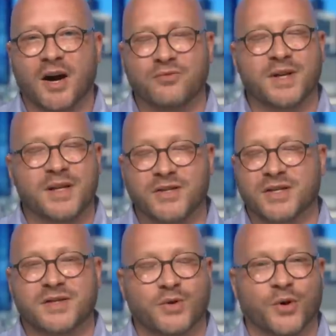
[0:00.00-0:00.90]
I really
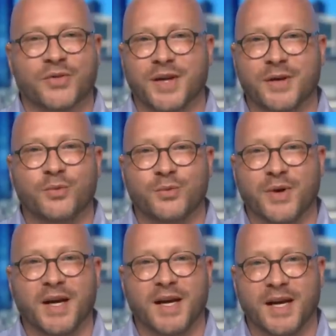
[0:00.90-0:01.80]
just thought that it would
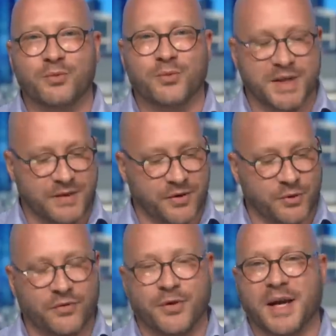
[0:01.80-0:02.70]
be it would be
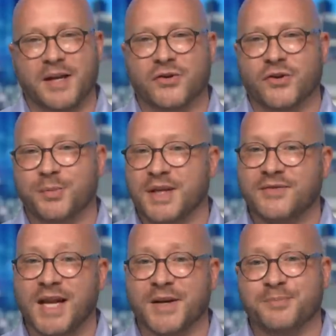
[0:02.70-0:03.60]
difficult for the media to do, but
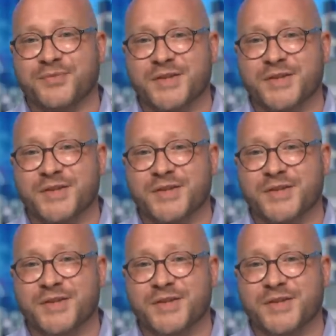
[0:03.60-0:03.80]
they've done it.